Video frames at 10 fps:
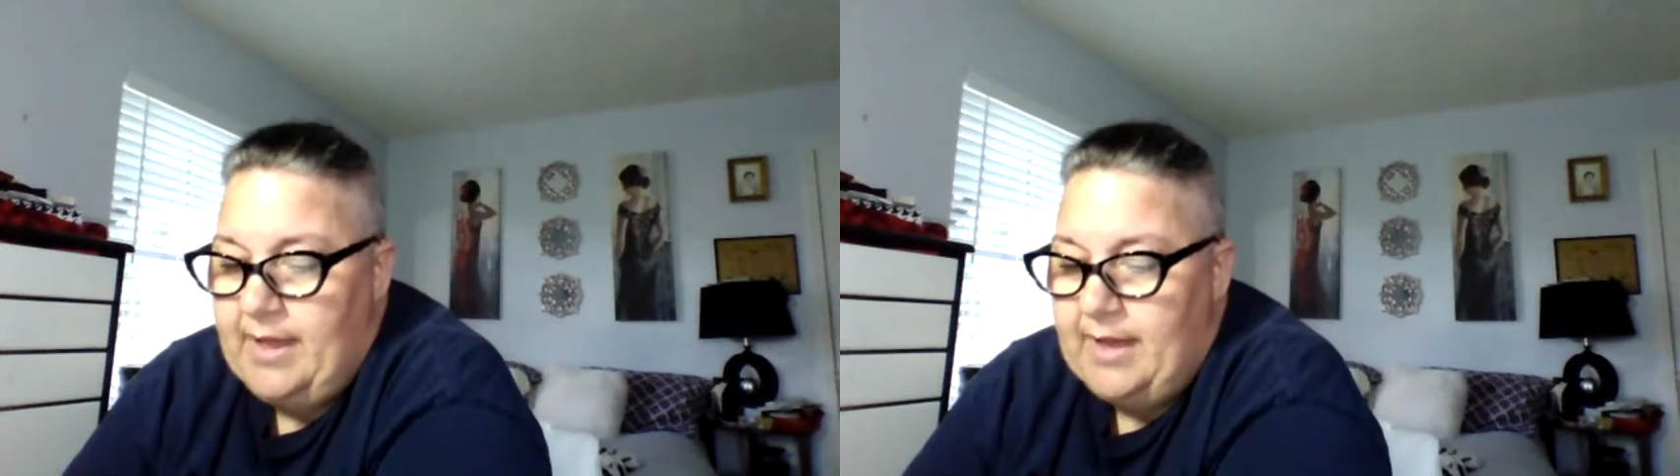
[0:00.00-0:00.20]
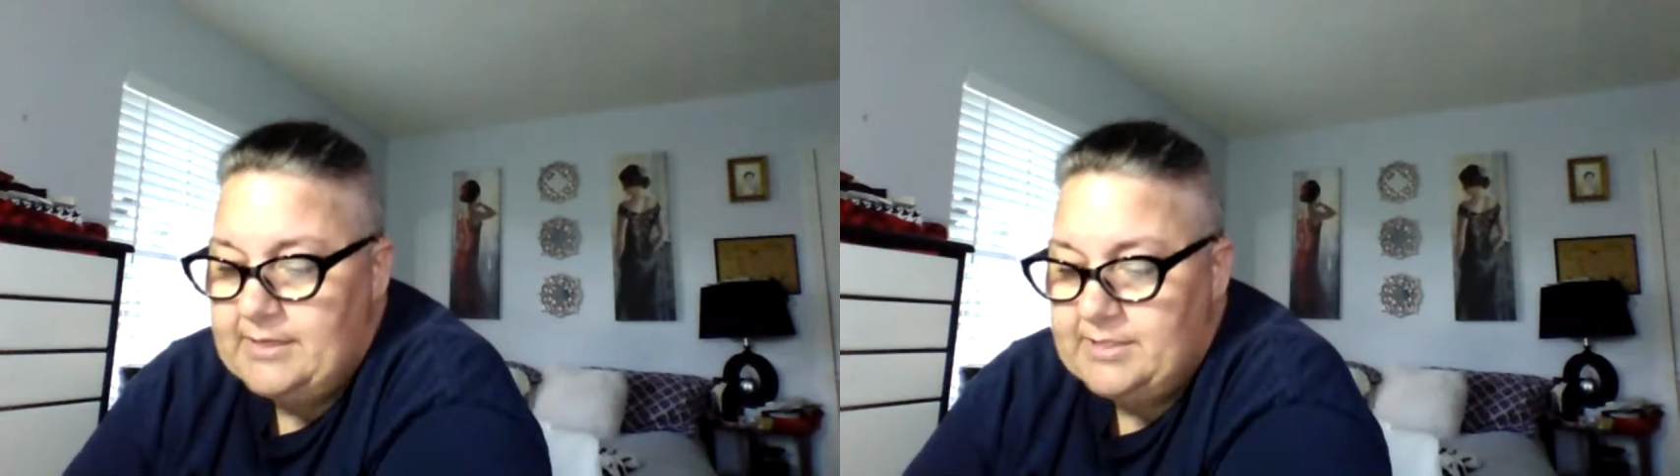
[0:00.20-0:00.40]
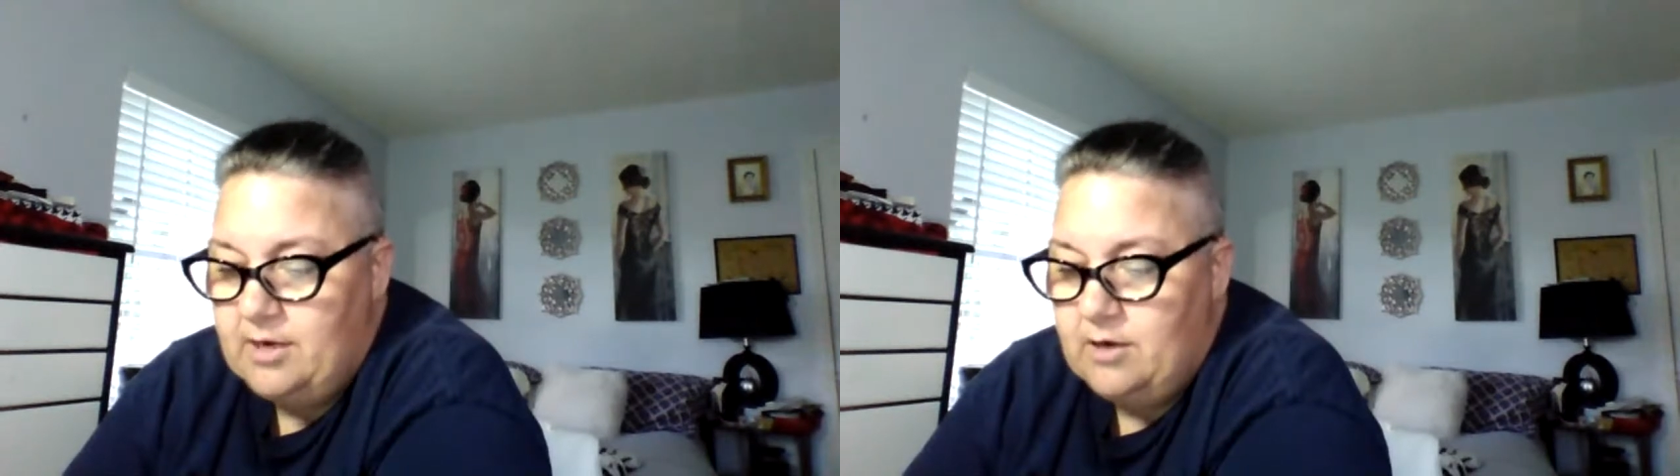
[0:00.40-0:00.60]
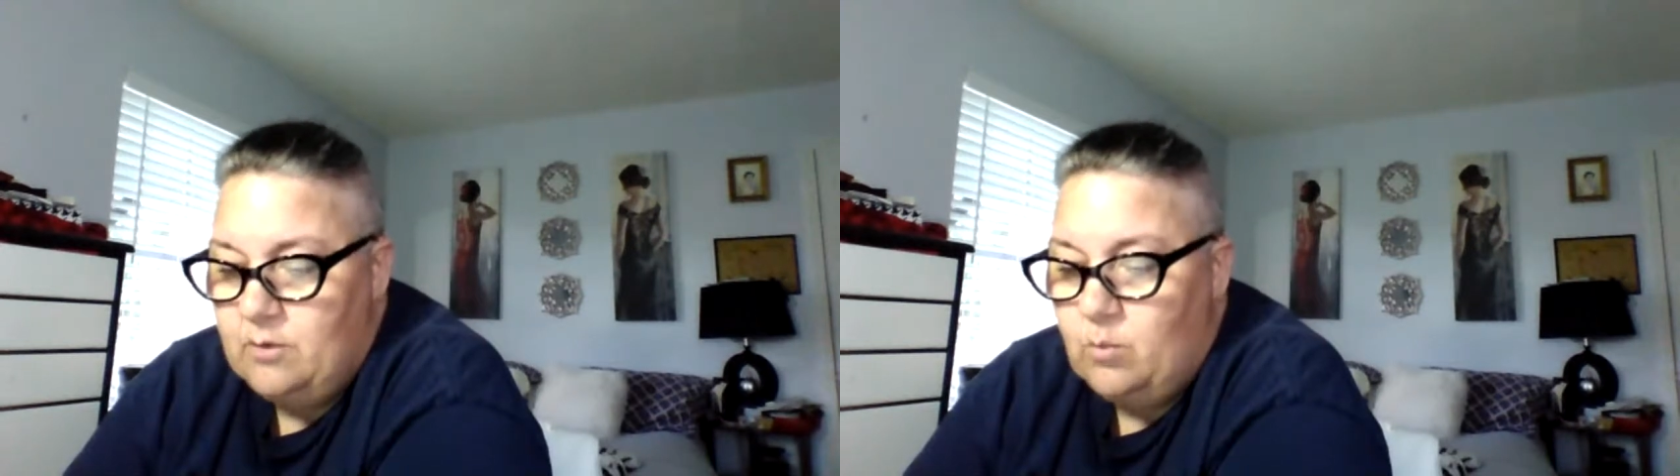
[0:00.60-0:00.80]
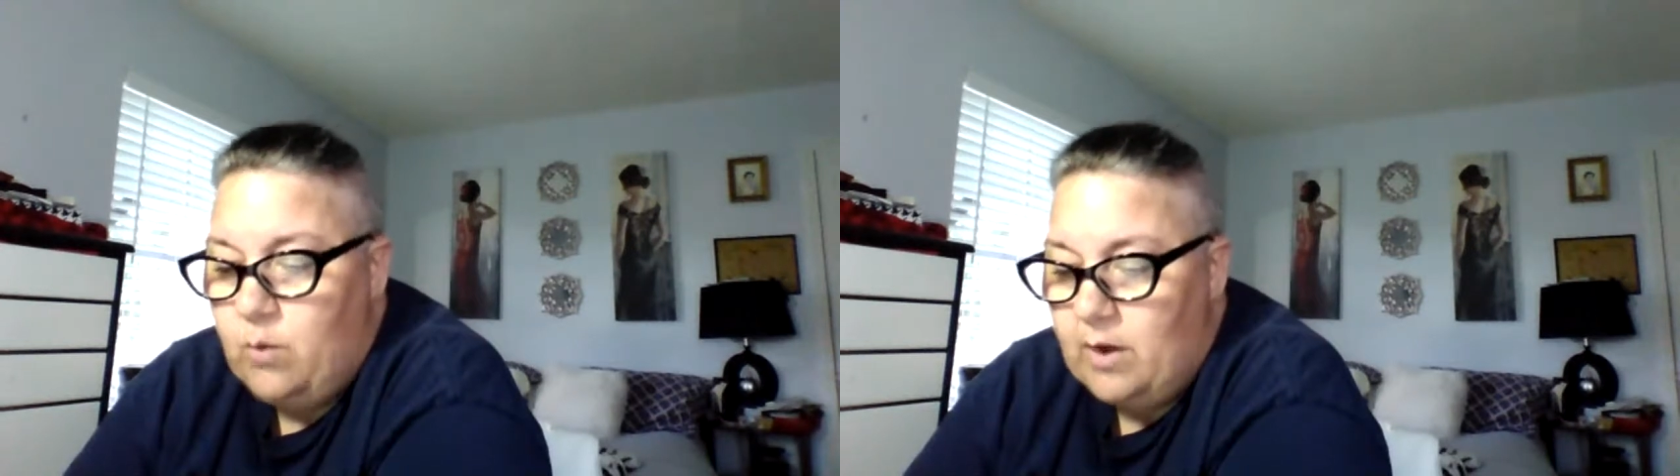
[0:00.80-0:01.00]
I
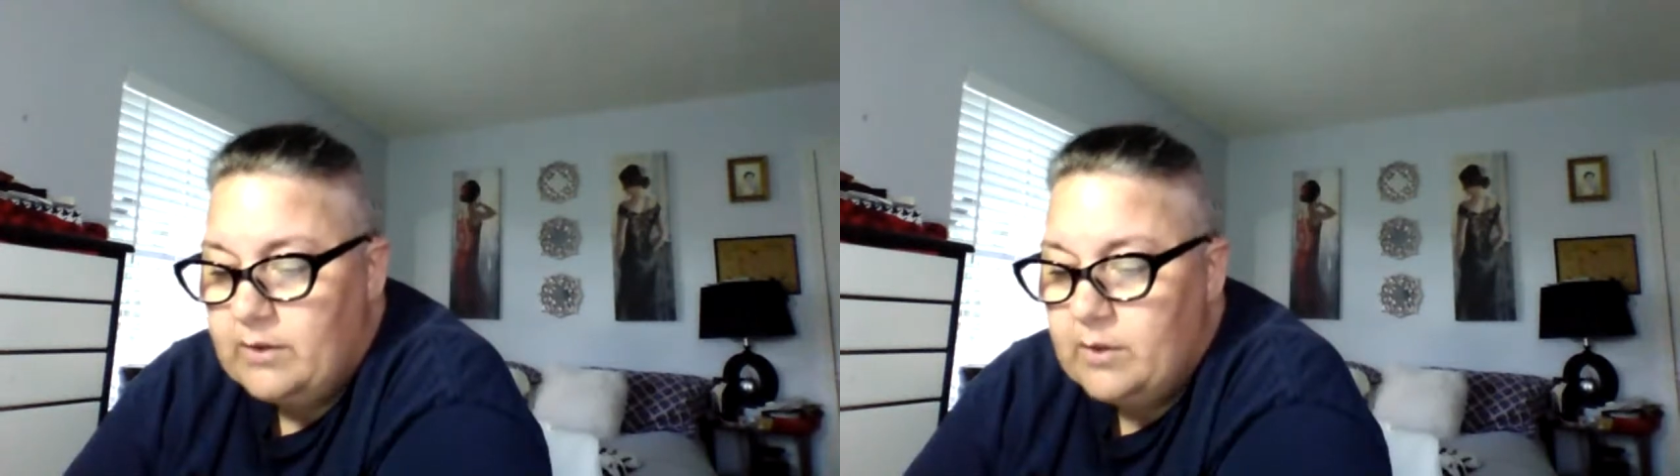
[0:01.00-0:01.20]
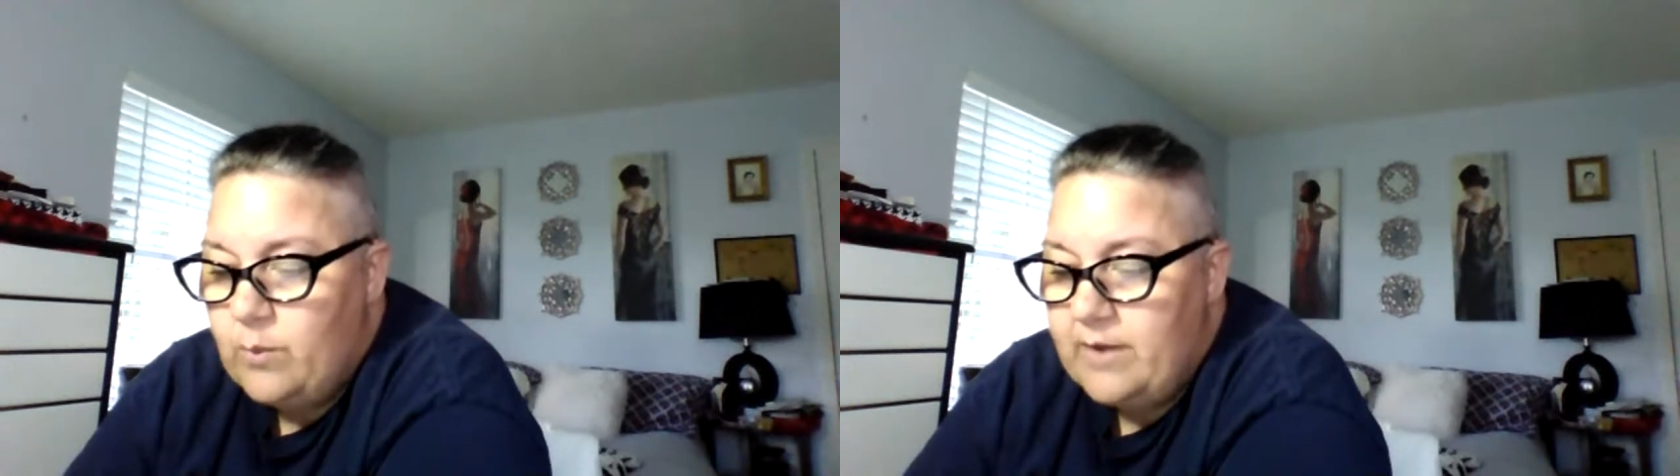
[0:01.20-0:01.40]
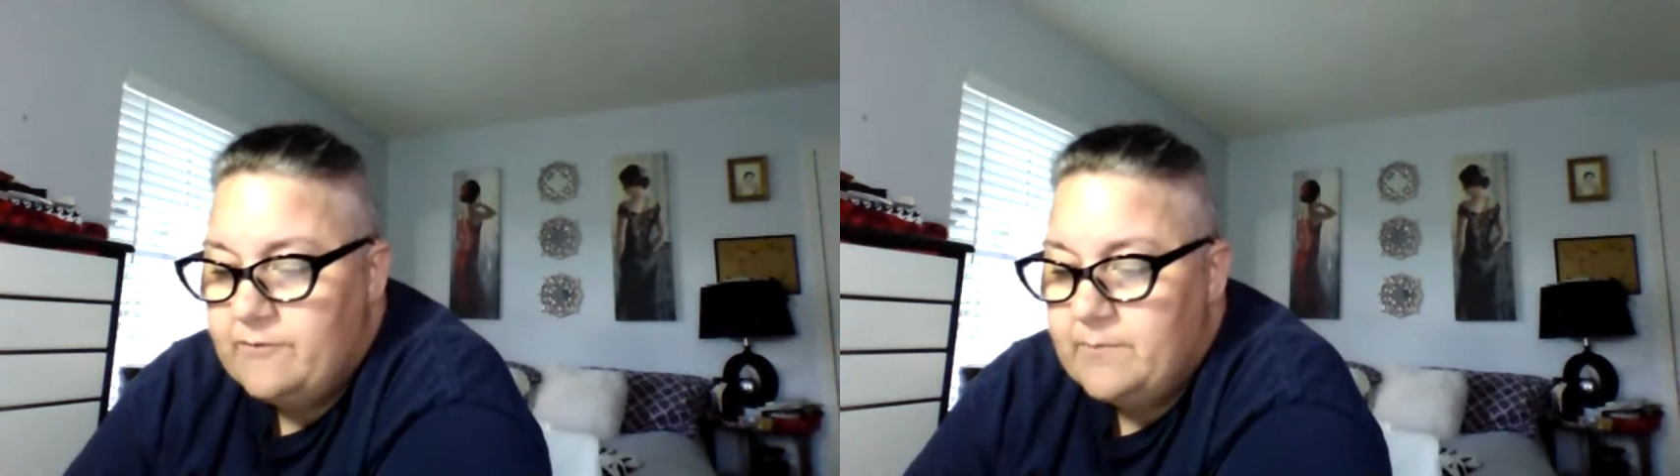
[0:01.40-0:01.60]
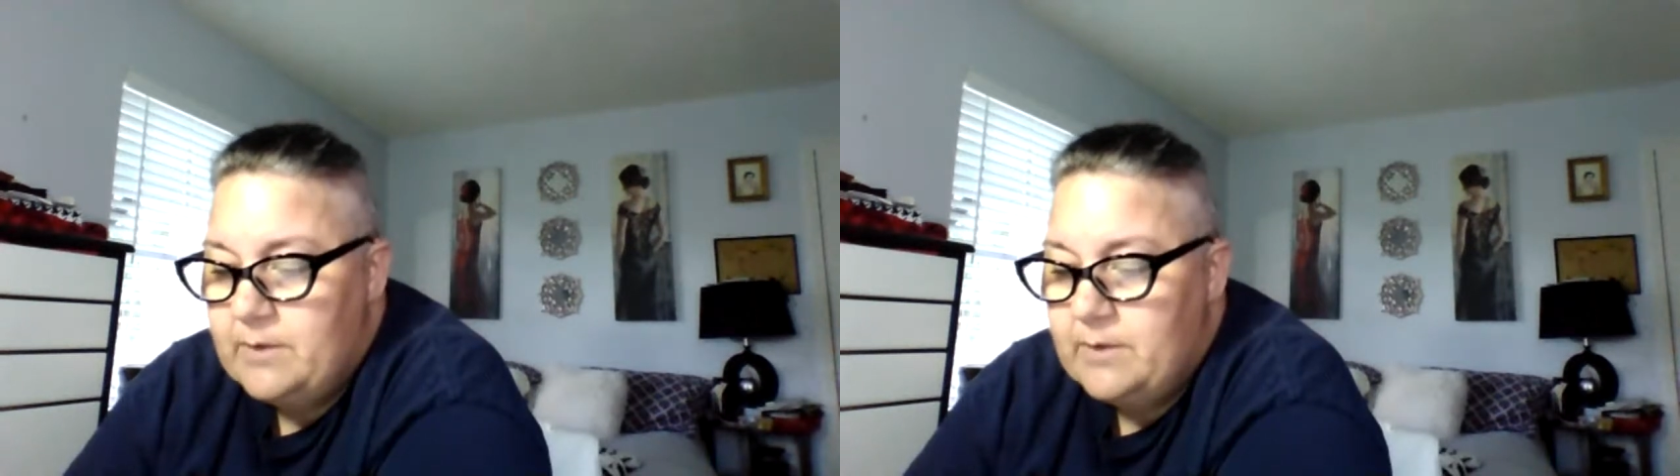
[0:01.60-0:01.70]
turned, walking away from